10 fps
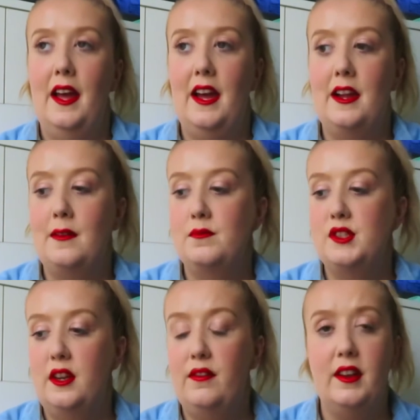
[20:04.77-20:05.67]

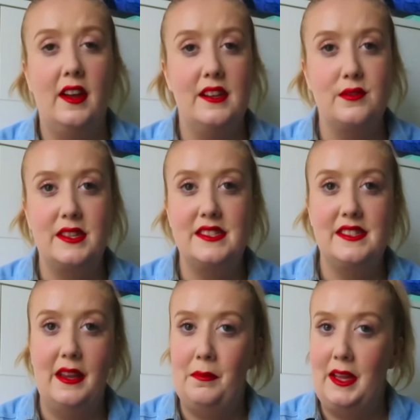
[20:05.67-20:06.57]
So if you guys want to
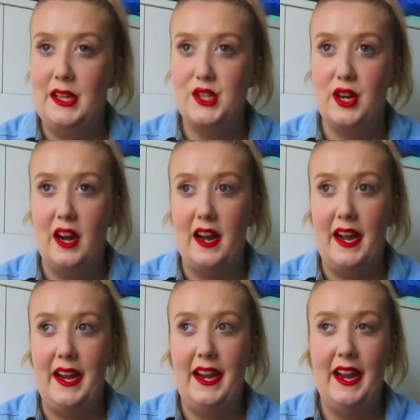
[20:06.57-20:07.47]
see me
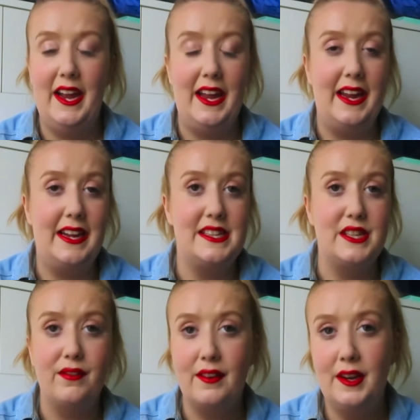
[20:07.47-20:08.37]
try a
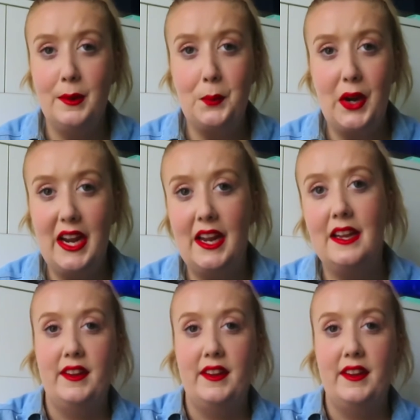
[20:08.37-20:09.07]
different brand,